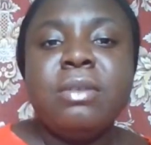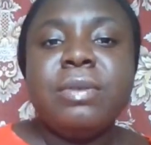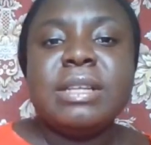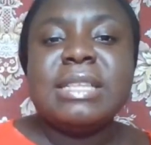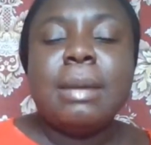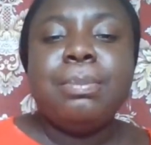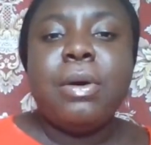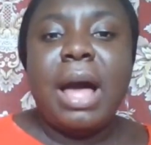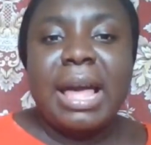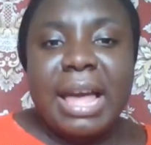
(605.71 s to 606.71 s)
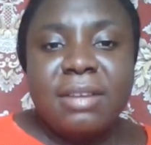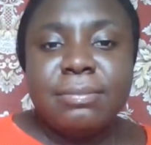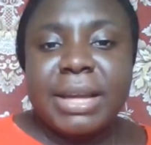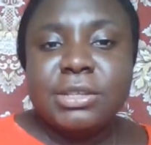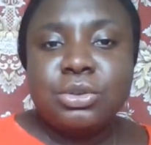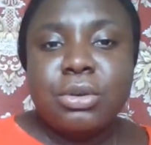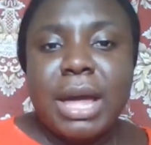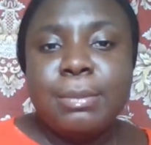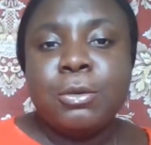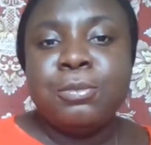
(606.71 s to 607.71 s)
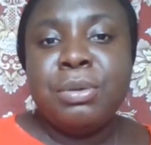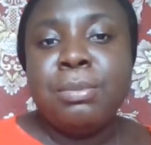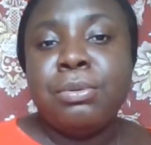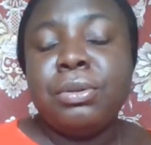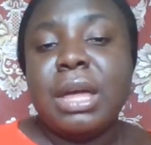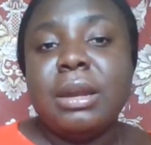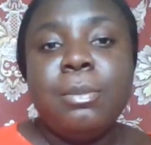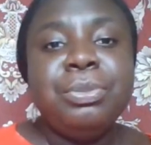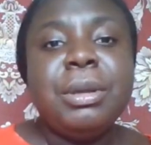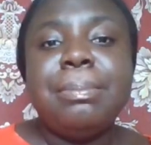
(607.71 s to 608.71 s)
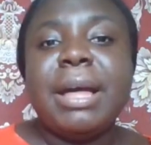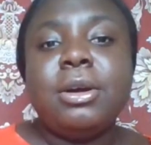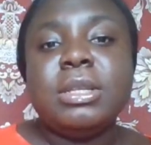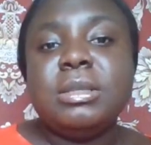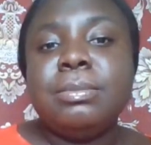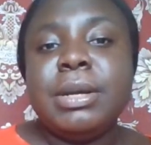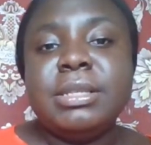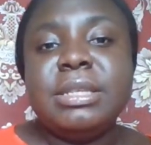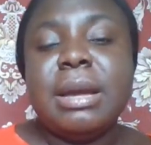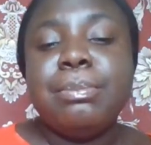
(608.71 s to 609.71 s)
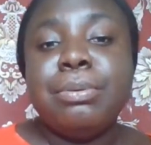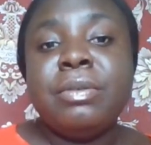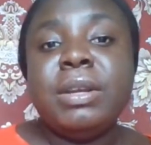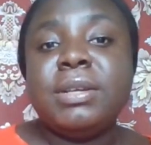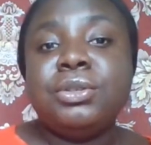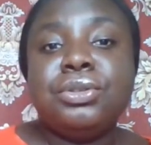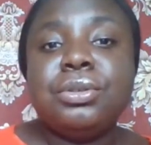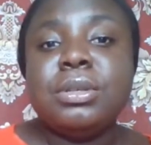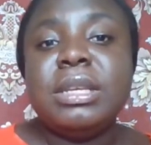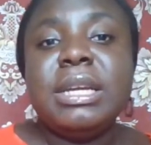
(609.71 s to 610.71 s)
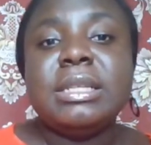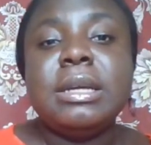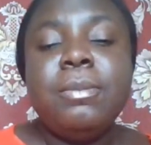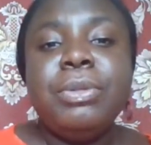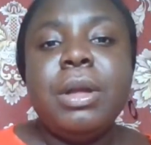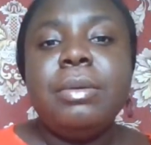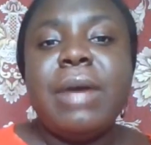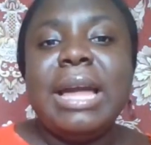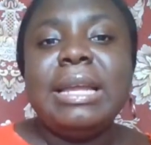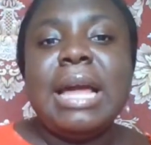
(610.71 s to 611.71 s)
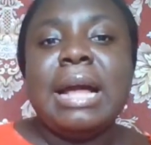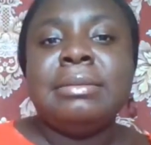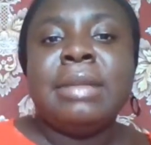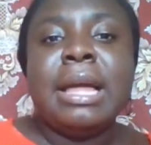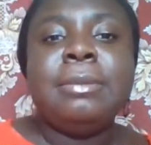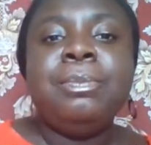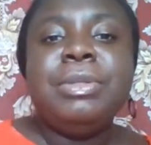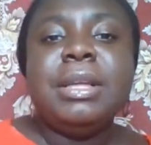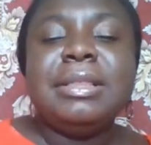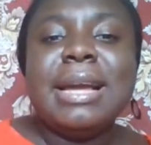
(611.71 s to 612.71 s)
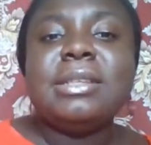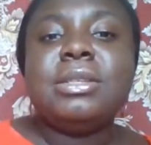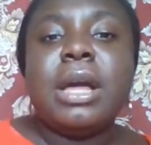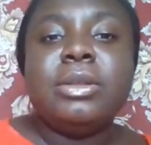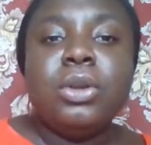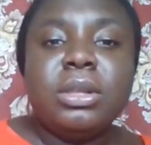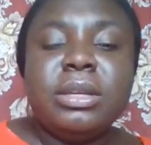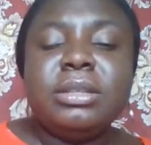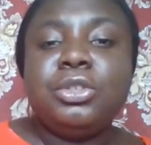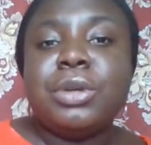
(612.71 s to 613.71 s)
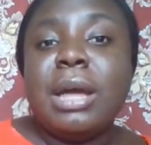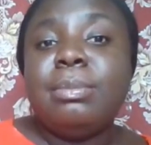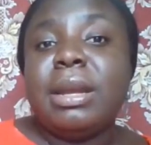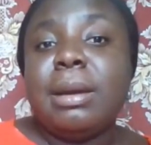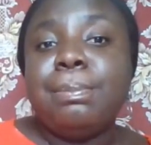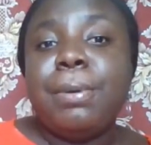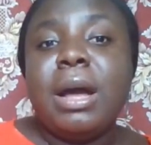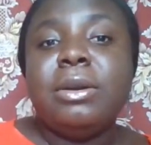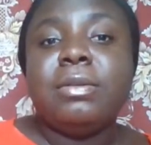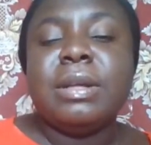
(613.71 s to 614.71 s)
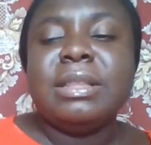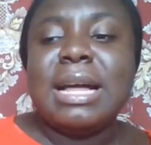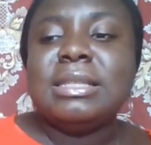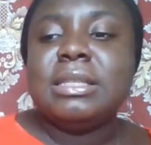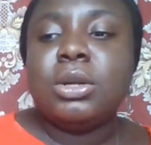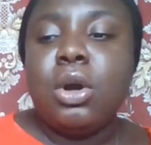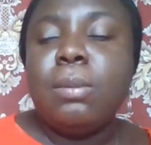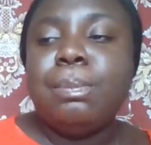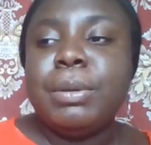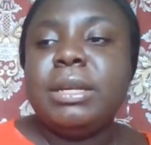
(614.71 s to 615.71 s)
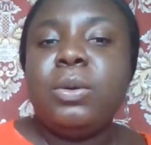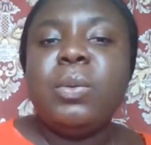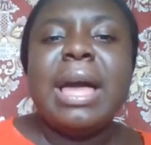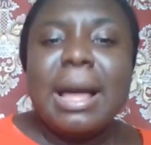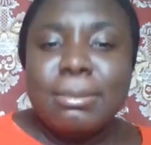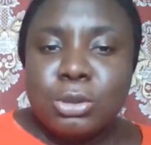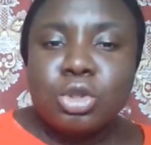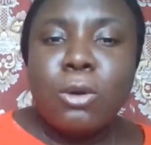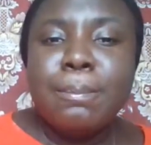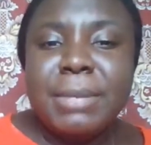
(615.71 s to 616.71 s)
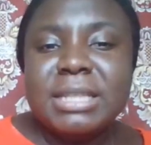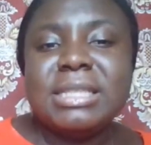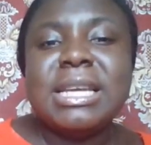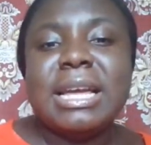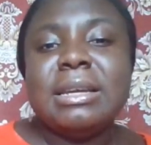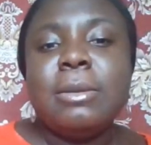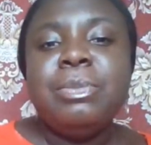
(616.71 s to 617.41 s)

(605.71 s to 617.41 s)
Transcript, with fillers: For example, I have my tribe of people that by God's mercy I'm privileged to lead, right? And then there's another tribe that I'm part of, and that's the company where I'm submitted.